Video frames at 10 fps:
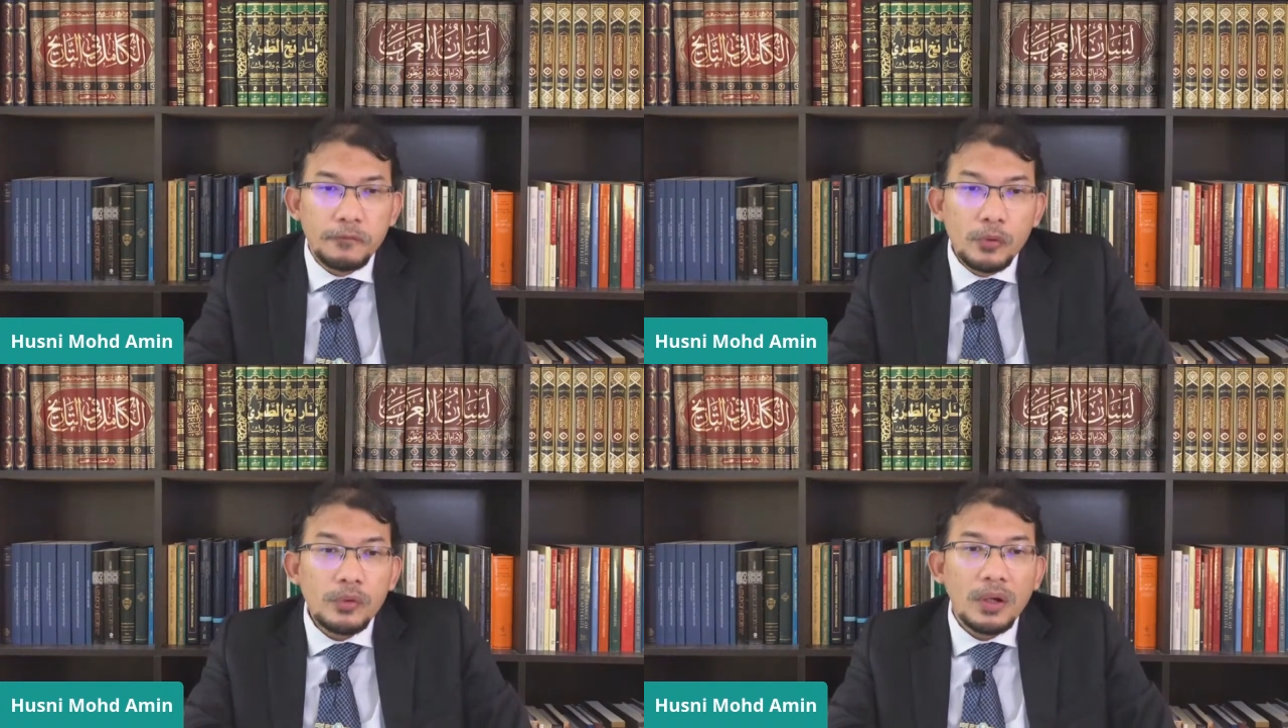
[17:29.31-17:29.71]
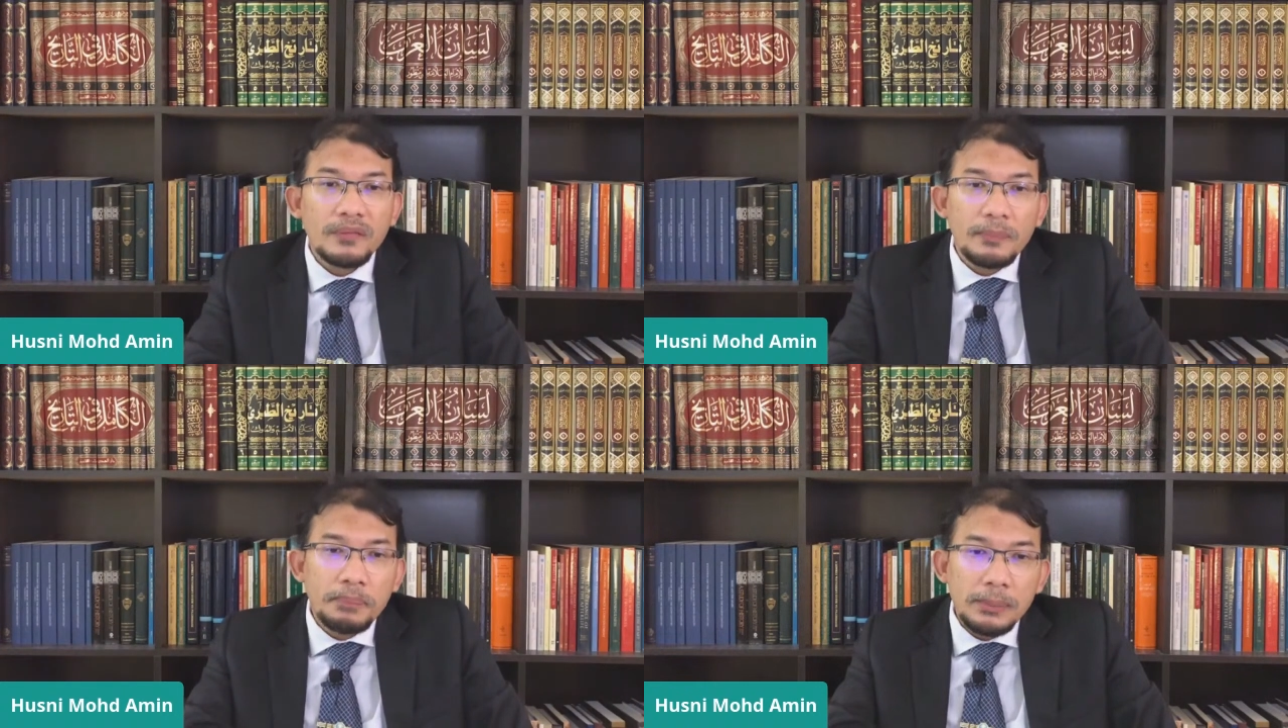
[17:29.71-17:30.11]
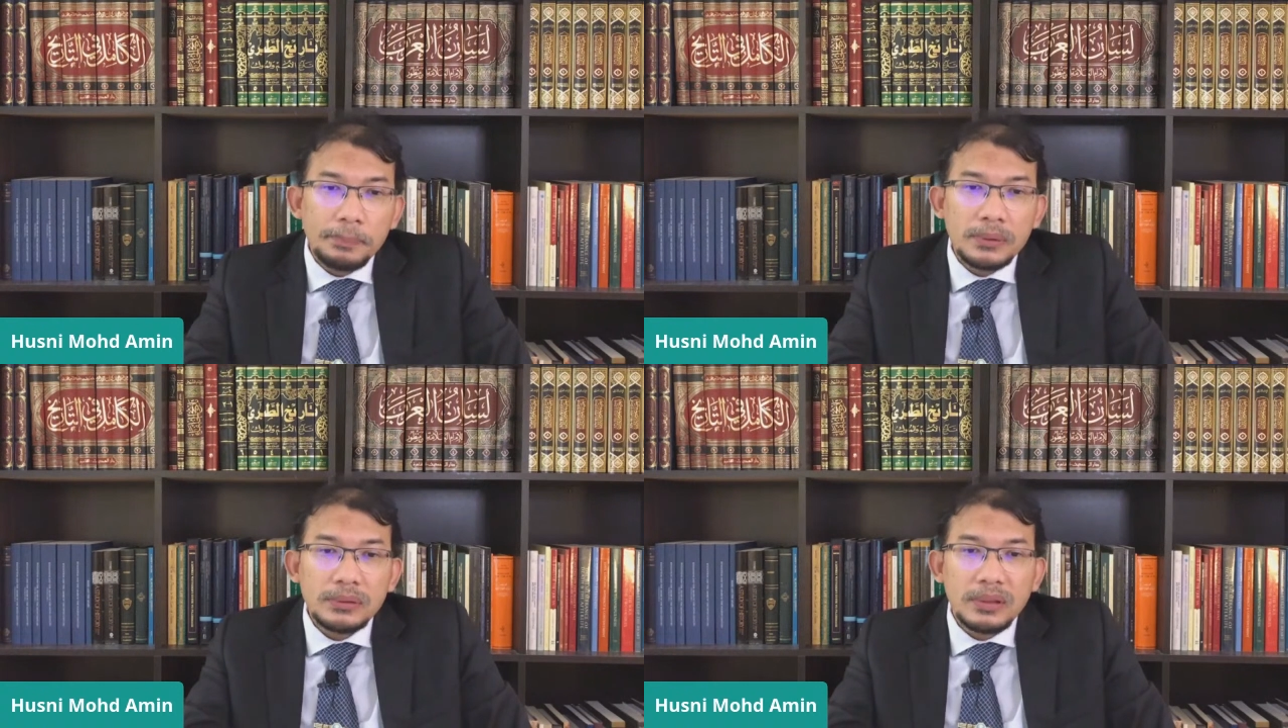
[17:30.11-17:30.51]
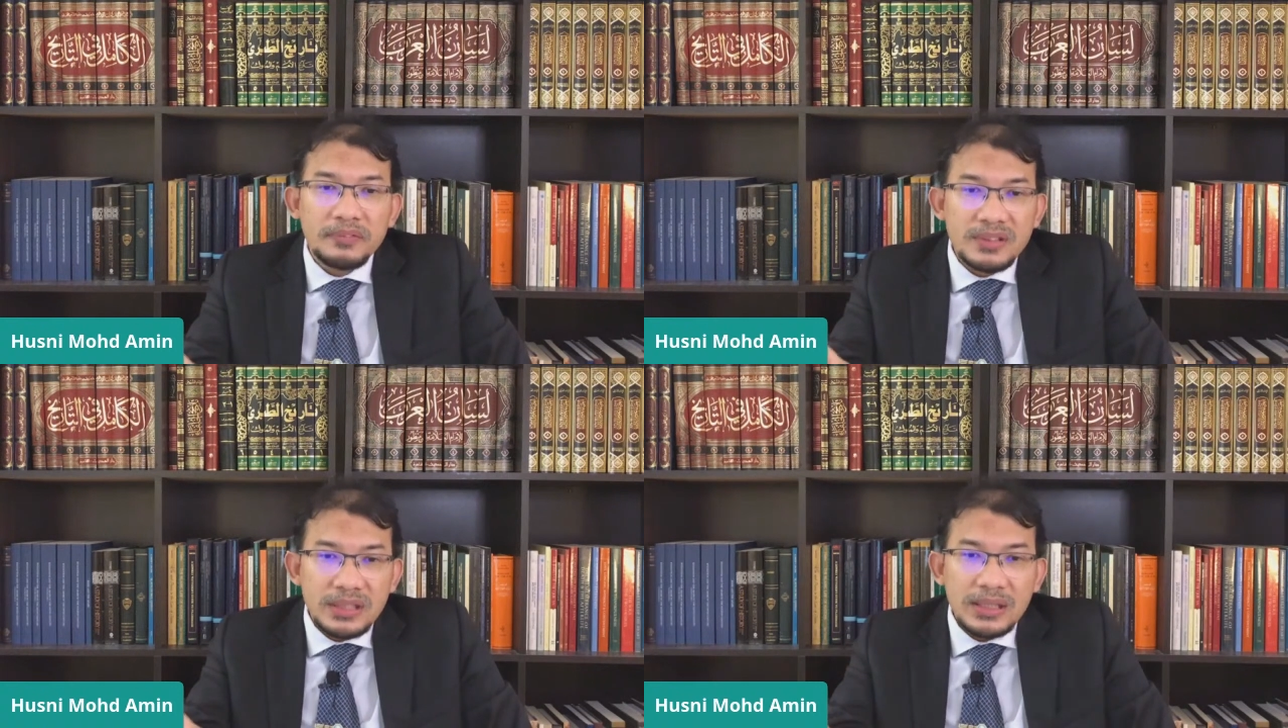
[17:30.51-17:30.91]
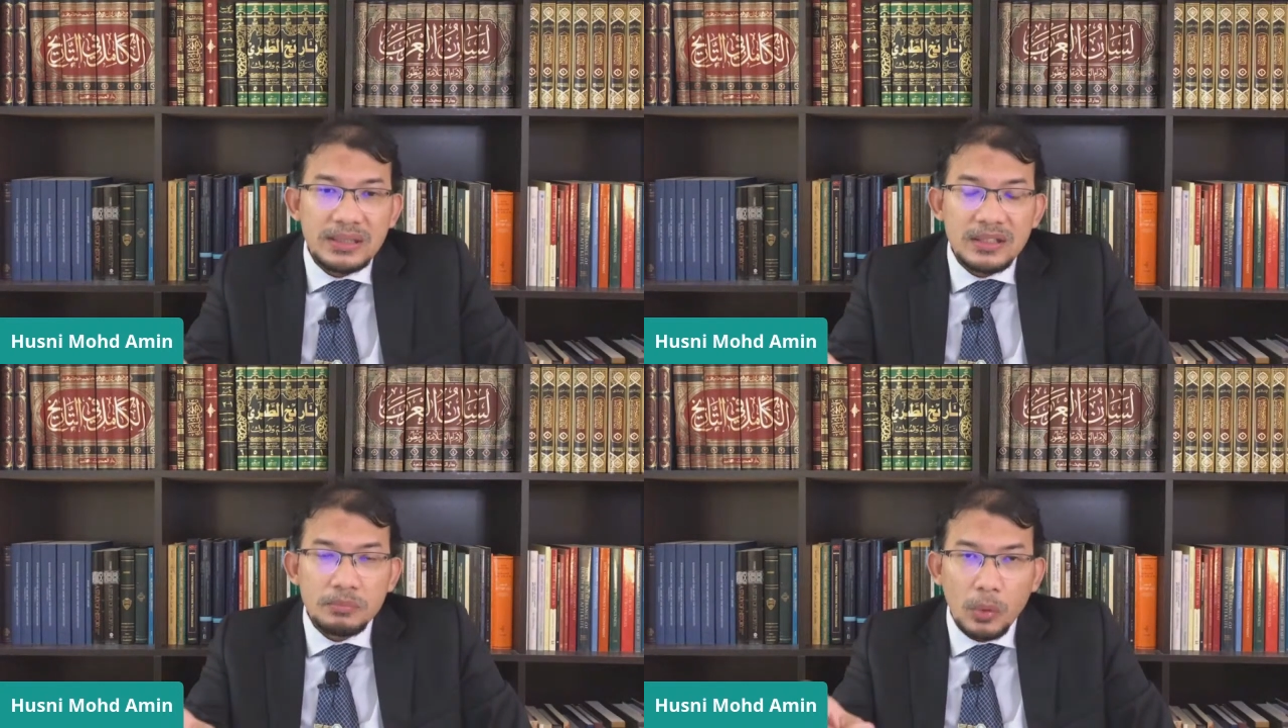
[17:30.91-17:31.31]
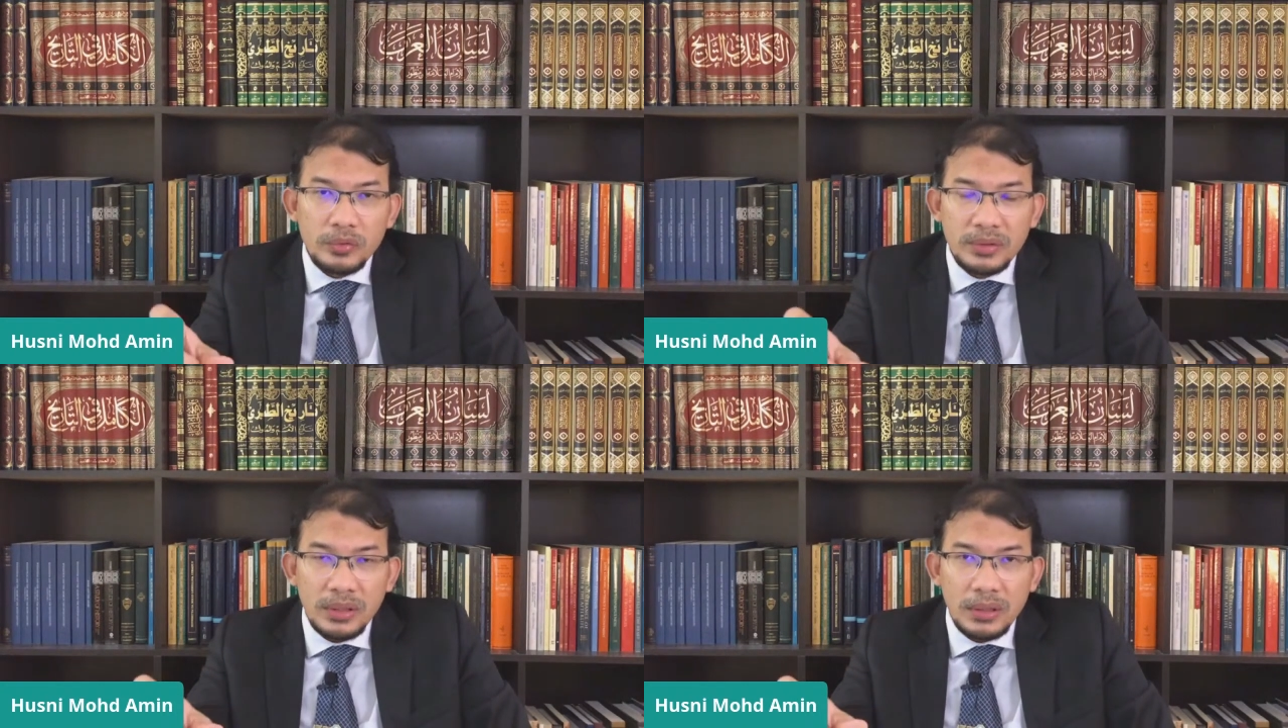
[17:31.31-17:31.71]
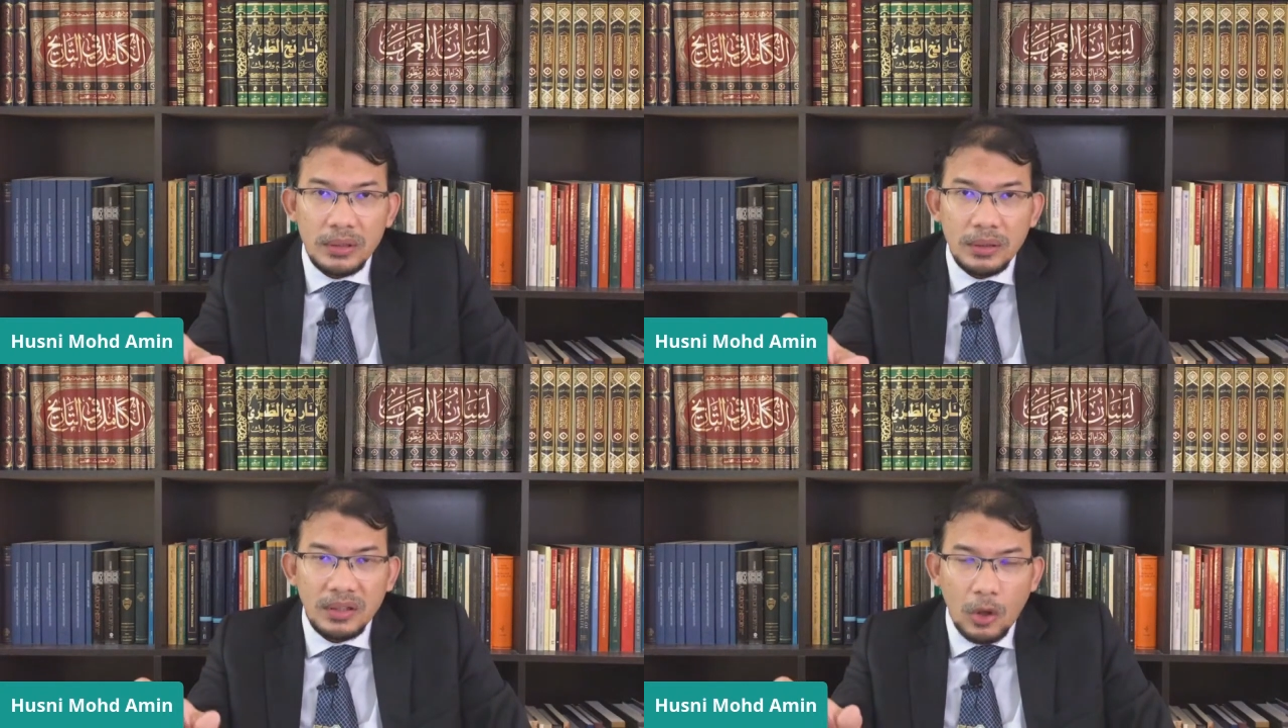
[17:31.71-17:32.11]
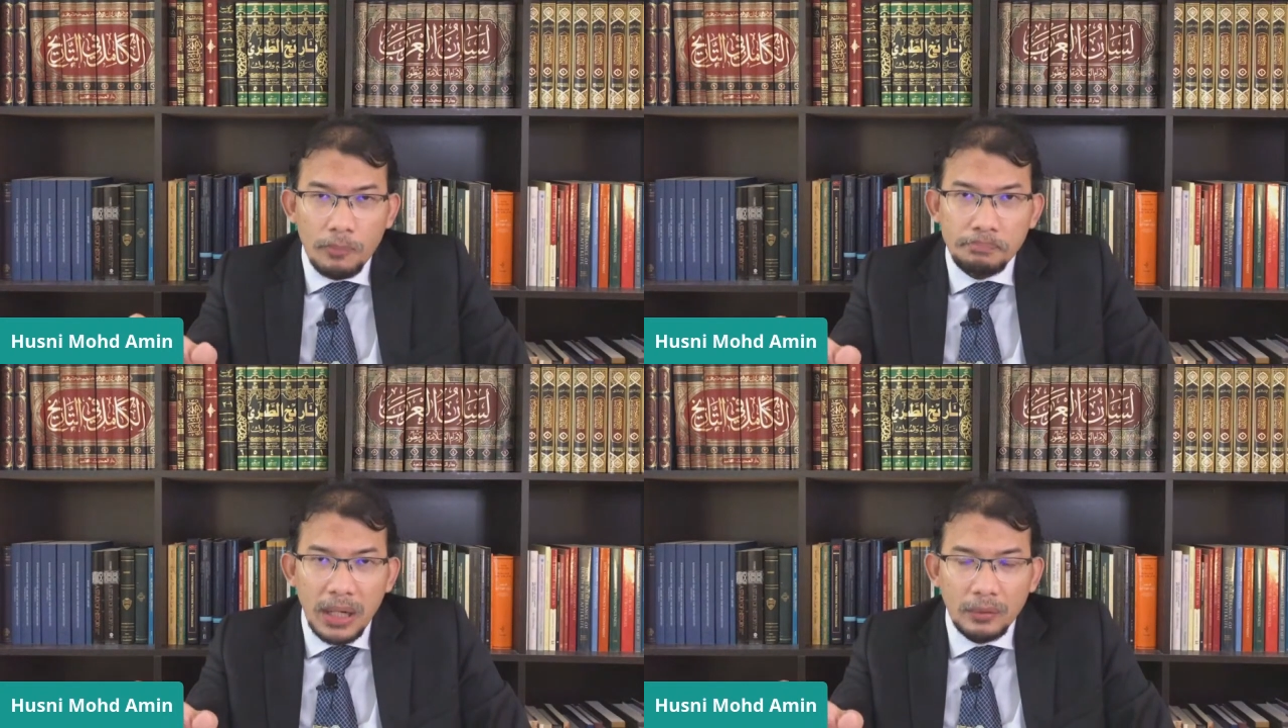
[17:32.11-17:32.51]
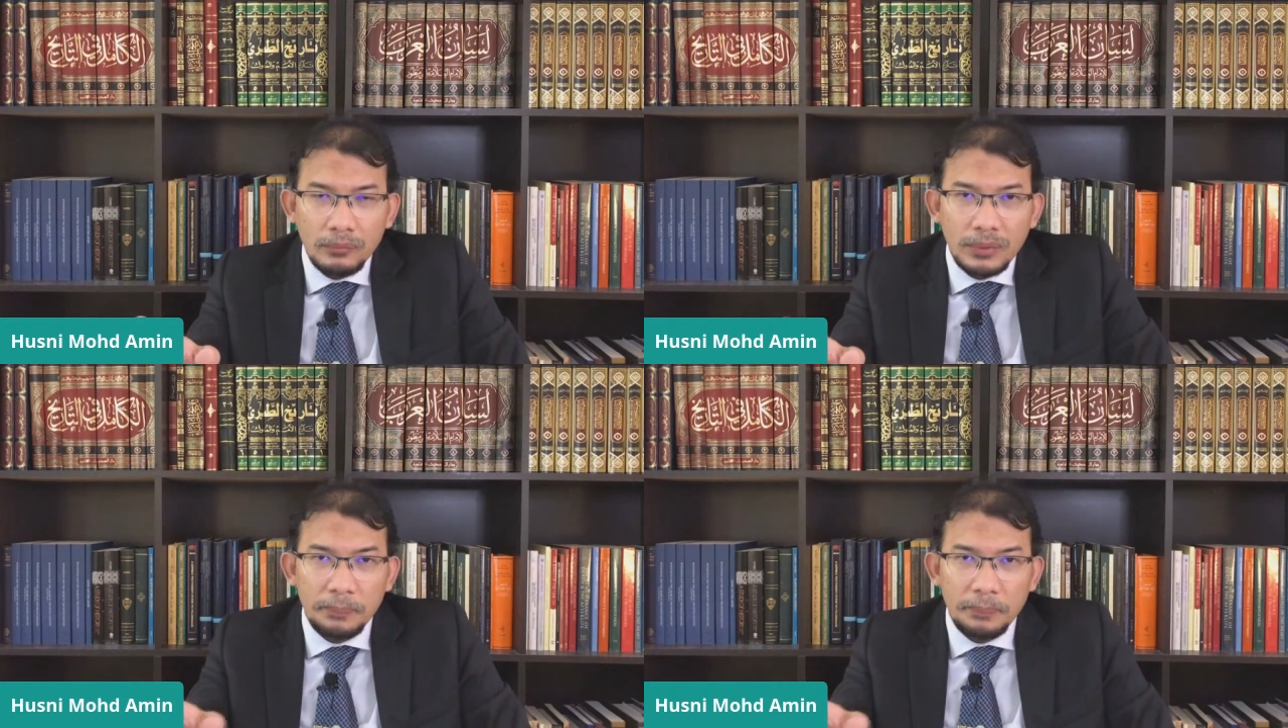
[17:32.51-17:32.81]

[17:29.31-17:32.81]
food of the people of the cities is mostly compound.